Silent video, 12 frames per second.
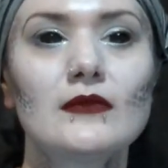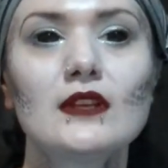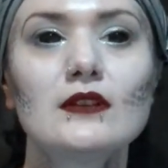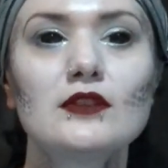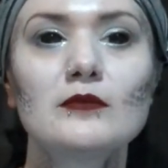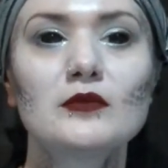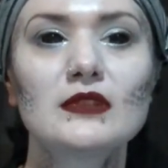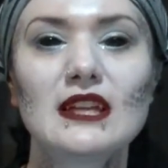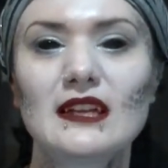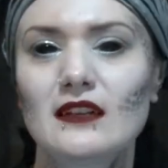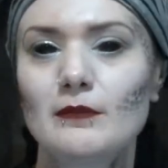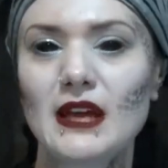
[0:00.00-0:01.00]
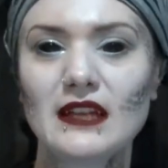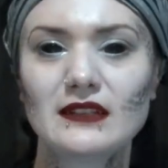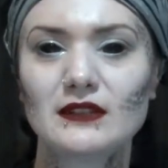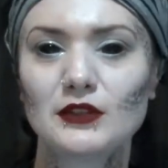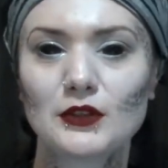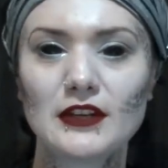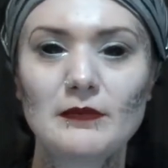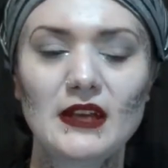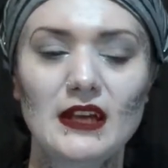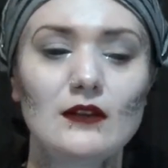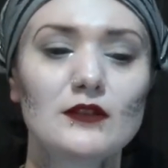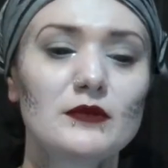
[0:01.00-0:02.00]
assumed was like an abandoned creepy
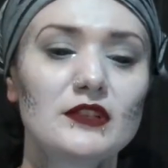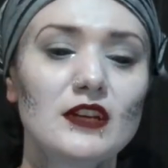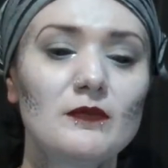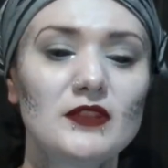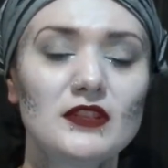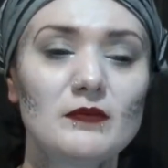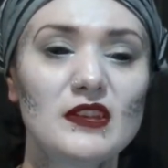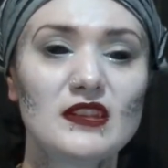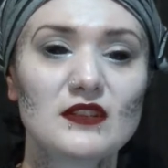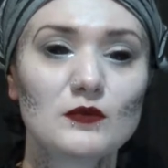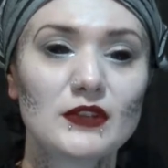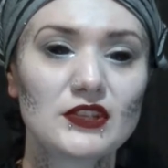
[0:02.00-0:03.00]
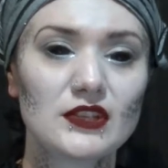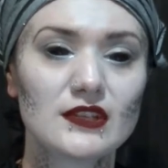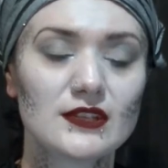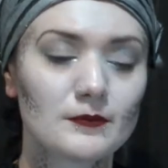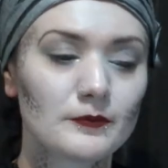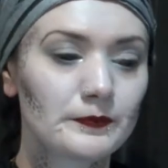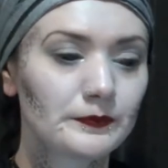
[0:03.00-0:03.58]
house, which happens to be this witch's